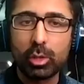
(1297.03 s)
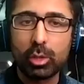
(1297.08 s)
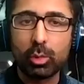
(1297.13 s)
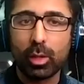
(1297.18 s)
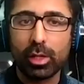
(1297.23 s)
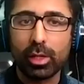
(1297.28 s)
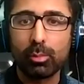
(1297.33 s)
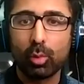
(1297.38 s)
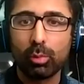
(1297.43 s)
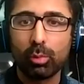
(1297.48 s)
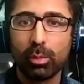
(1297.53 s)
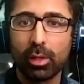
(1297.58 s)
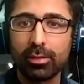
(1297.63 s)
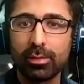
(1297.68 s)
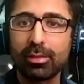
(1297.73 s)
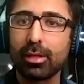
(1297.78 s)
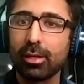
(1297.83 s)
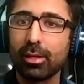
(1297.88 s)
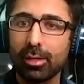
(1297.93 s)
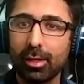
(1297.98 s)
20 more months
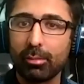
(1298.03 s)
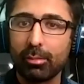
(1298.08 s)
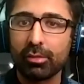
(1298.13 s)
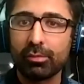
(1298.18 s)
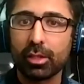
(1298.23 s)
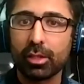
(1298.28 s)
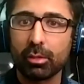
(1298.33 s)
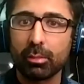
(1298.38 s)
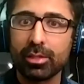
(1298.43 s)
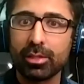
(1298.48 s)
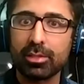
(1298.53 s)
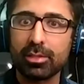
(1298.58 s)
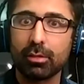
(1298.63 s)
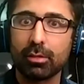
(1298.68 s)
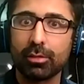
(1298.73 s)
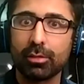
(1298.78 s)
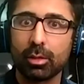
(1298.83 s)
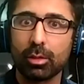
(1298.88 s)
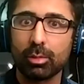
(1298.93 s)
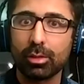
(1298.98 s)
and I'm going to figure my stuff
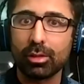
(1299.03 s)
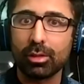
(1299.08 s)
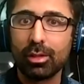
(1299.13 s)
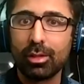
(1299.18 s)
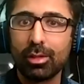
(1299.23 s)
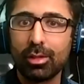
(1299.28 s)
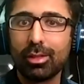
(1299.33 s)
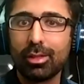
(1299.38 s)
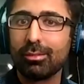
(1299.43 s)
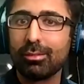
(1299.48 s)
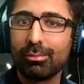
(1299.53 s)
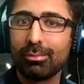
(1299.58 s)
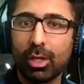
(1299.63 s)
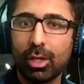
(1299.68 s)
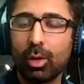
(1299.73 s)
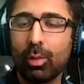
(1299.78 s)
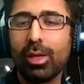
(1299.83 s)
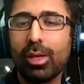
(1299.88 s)
out you know